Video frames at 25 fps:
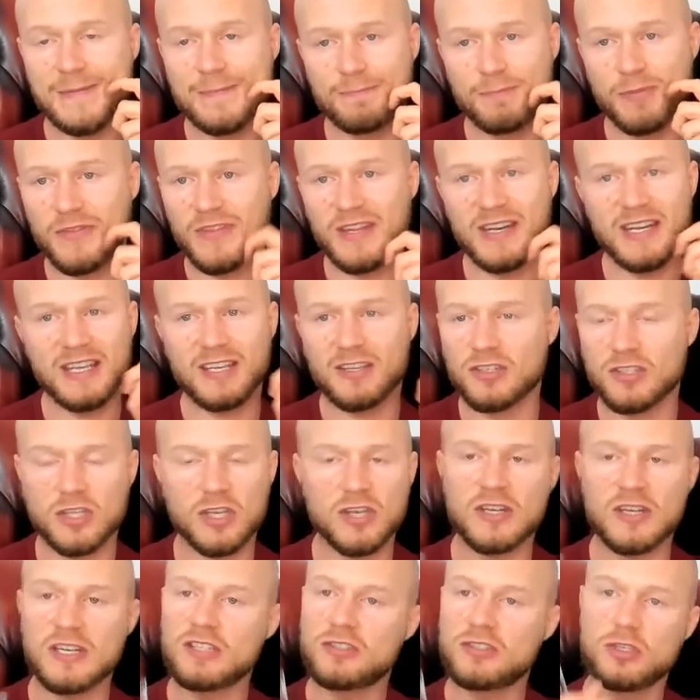but then it can
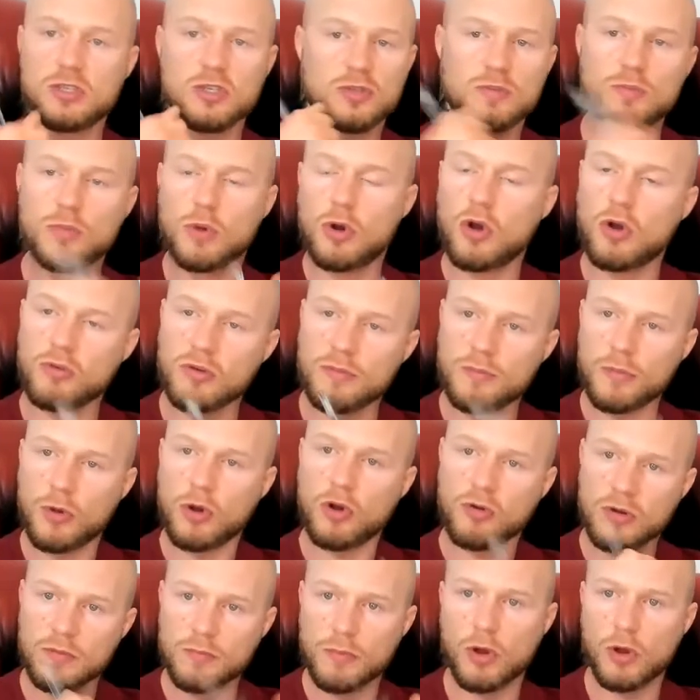turn into just more and
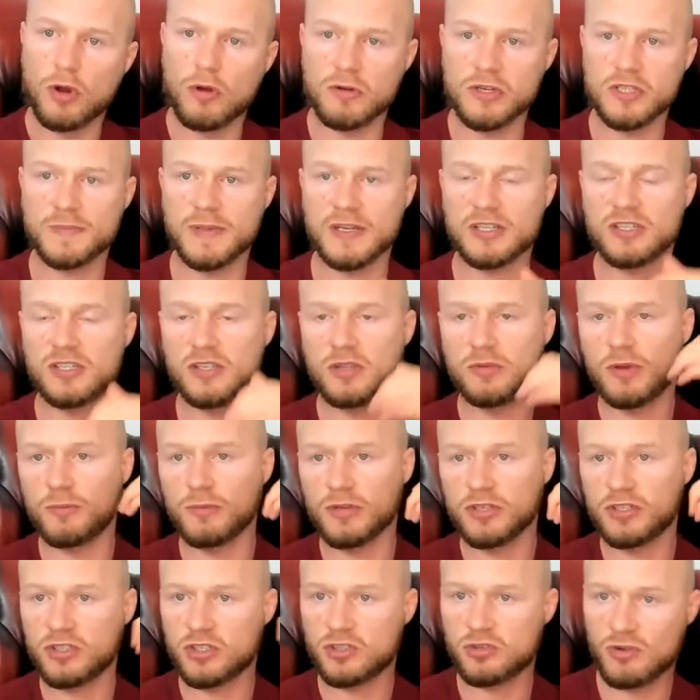more and more, especially when
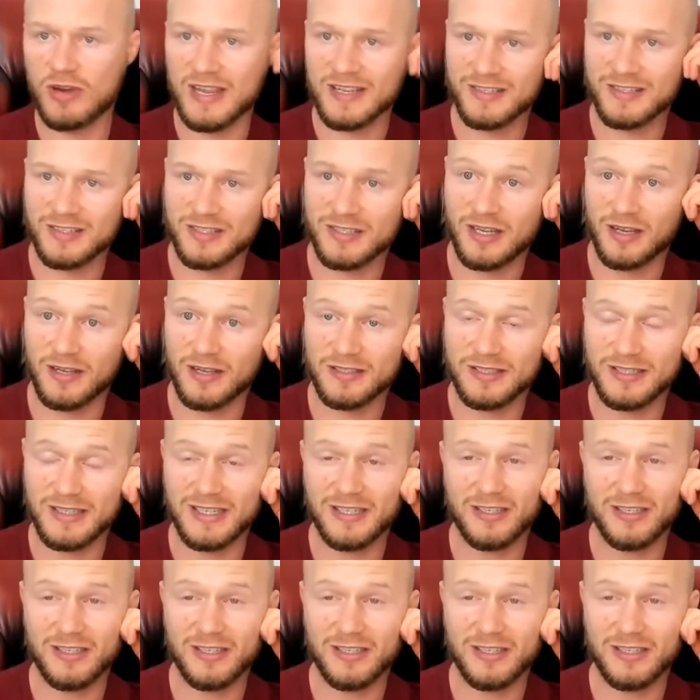we're stressed, can't it?